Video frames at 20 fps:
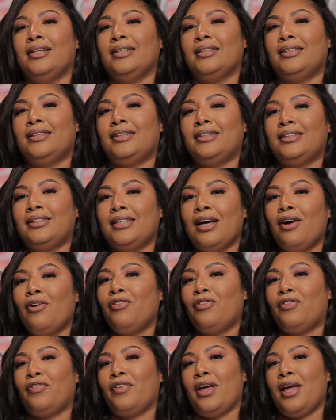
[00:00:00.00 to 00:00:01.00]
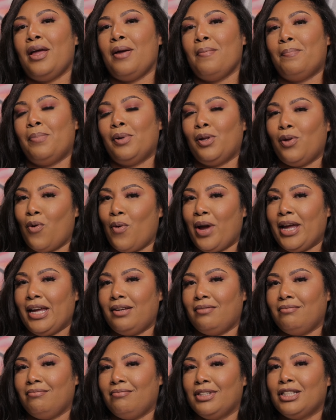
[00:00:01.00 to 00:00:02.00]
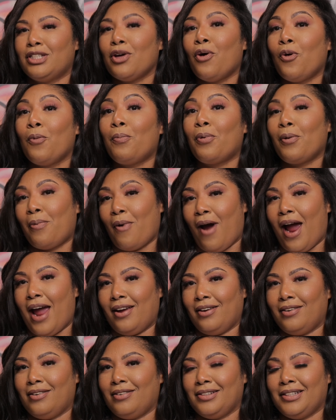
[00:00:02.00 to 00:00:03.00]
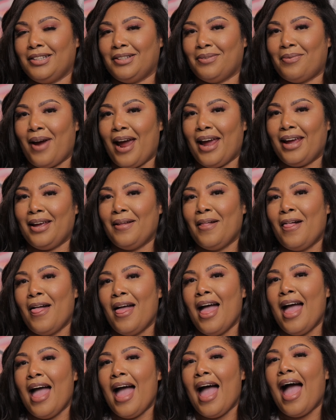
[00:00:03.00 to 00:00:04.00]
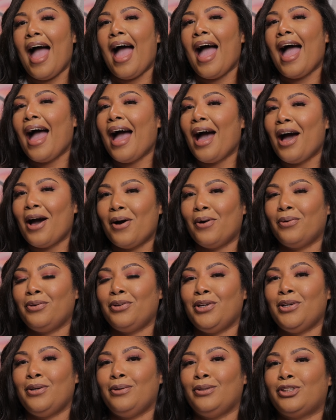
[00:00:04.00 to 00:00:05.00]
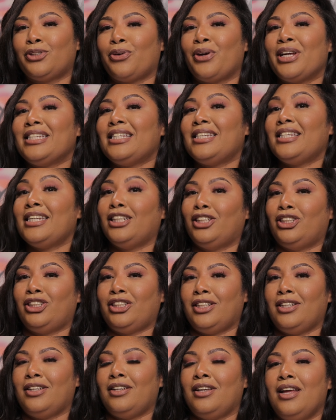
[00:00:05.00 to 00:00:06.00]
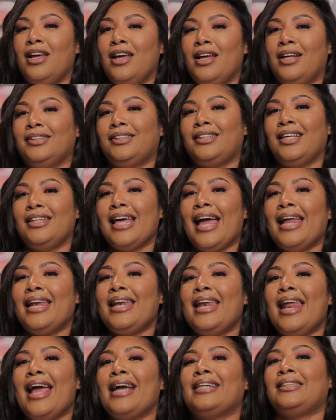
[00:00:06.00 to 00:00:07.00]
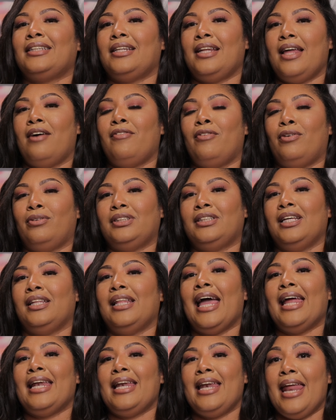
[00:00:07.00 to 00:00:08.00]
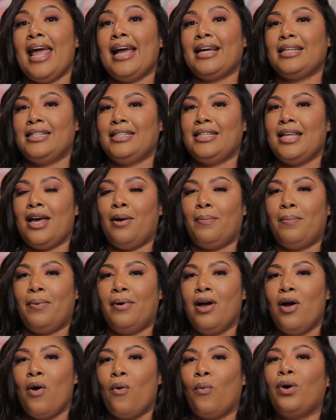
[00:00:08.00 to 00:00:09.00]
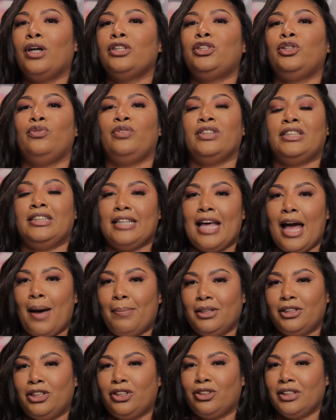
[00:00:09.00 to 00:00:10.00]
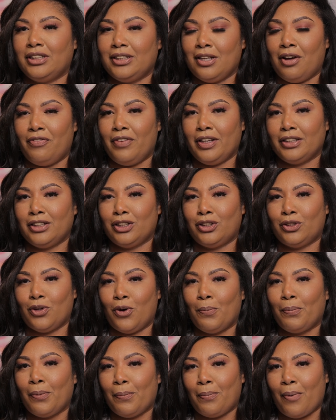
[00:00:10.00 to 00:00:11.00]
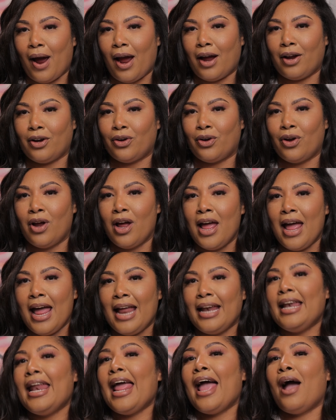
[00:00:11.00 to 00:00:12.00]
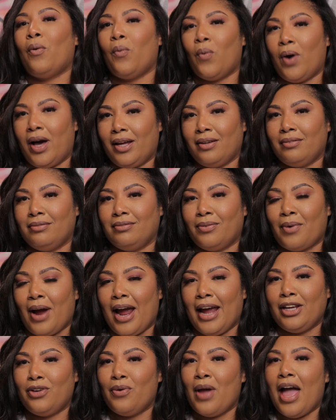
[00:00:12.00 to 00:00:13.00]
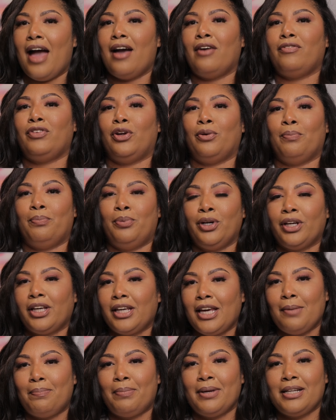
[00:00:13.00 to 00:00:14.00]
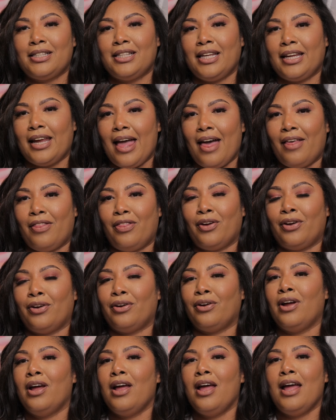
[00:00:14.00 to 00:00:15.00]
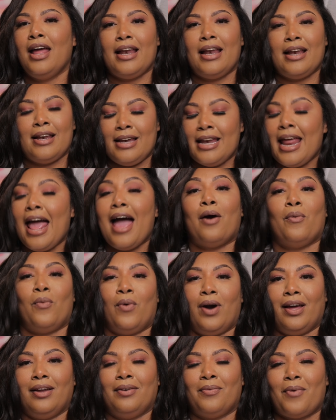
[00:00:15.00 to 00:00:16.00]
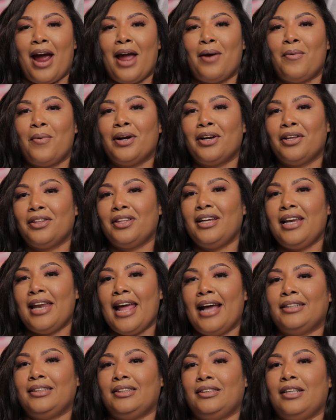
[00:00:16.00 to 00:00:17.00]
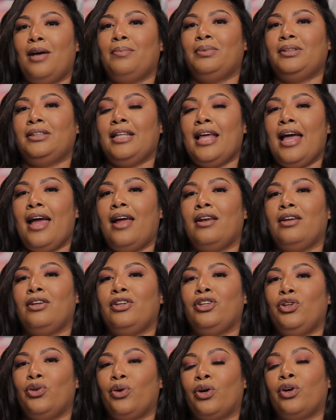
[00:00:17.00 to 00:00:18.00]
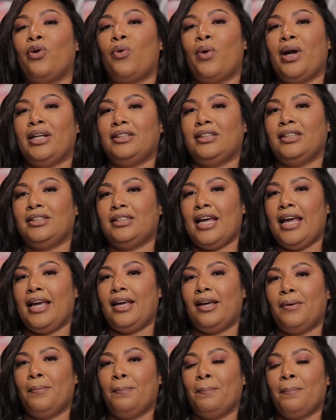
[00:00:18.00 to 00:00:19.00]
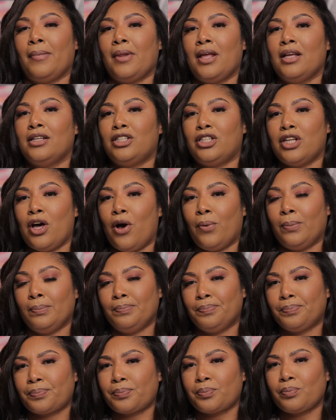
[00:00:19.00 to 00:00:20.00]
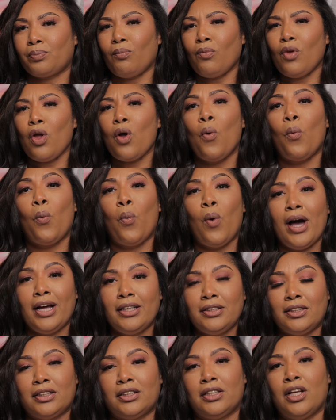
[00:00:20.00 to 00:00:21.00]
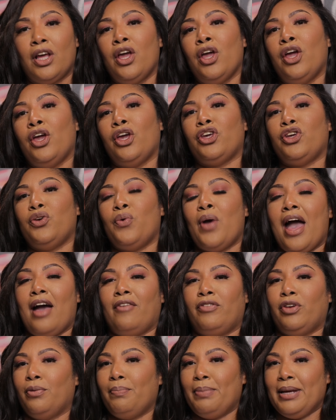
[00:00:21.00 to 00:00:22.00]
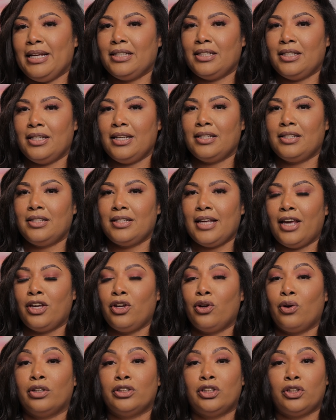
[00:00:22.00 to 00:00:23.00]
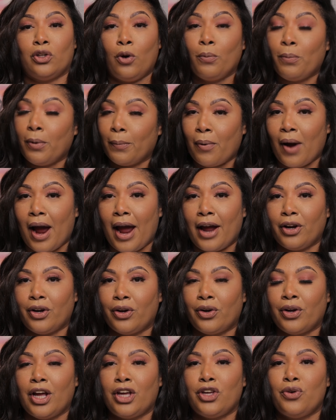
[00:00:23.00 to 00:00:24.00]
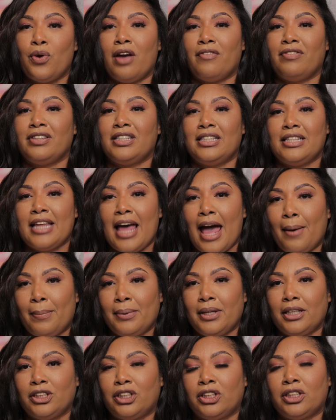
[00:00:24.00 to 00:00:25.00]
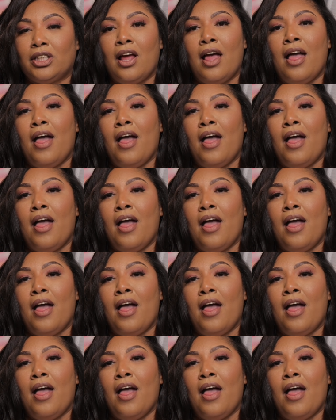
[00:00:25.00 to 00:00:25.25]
self-employed, sole proprietors, right? How do you transition to that next level, to that next step? Once you've established yourself as a sole proprietor, now what, right? You have your bookkeeping together. Now what, right? What are the next steps that you're going to take? So, once you have your business and you're a sole proprietor and you have established